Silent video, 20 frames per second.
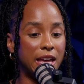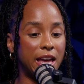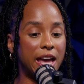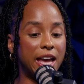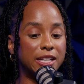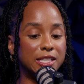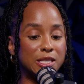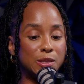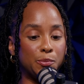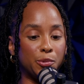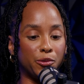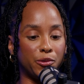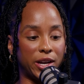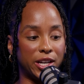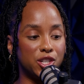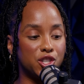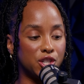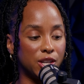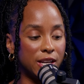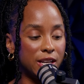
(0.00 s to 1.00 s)

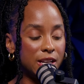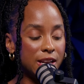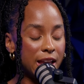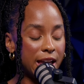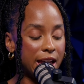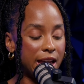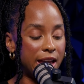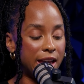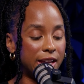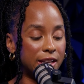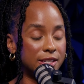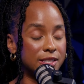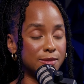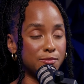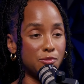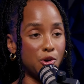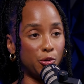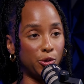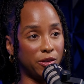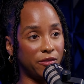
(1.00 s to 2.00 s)
inspiration and
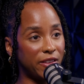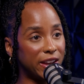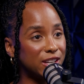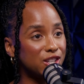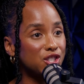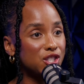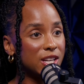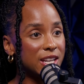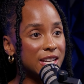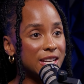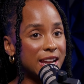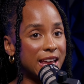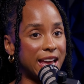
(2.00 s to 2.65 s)
motivation